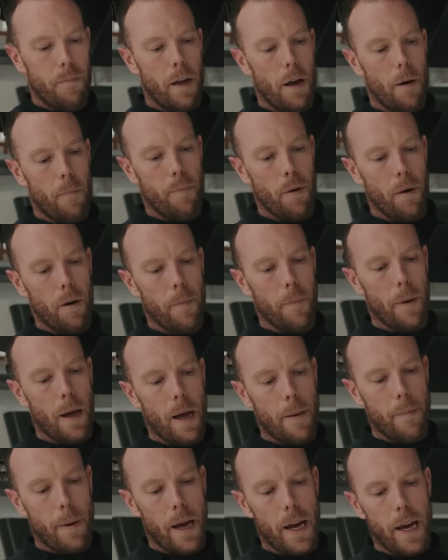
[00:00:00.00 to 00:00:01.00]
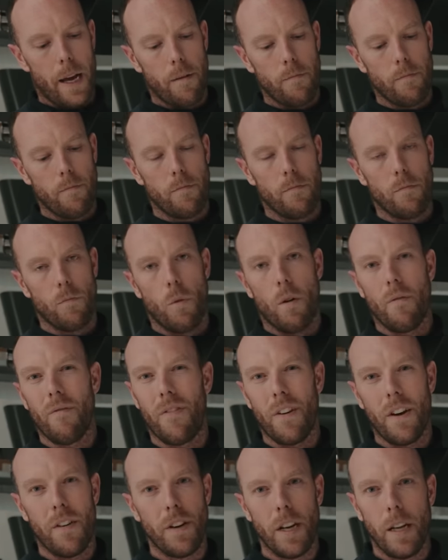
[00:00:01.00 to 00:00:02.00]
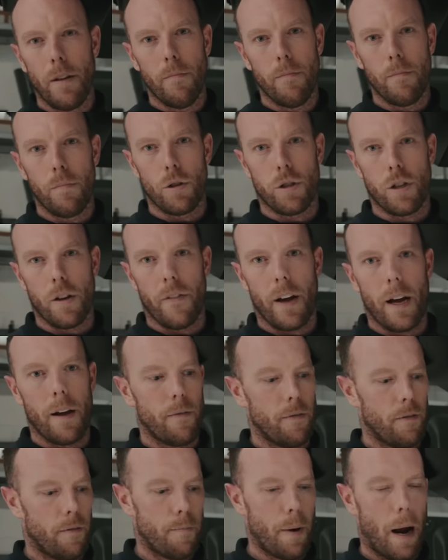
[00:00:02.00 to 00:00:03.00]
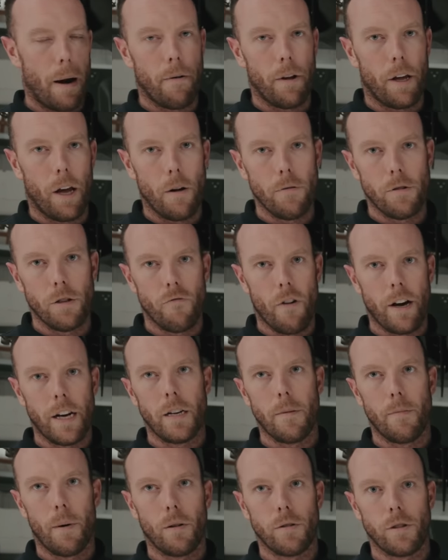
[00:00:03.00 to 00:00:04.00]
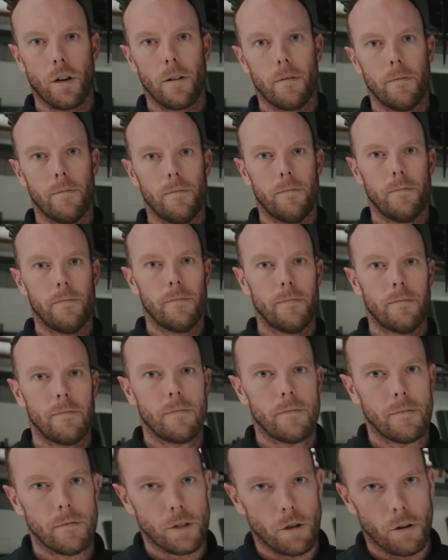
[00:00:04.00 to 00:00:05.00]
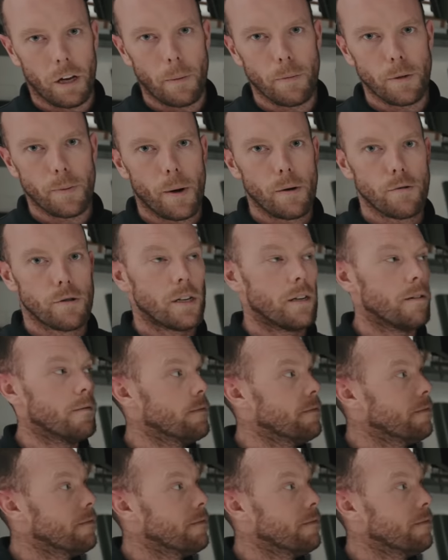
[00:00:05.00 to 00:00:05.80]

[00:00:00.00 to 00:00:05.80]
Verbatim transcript: It'll probably be about 150 plus the VAT, powder coated, ready to bolt on. So keep us posted.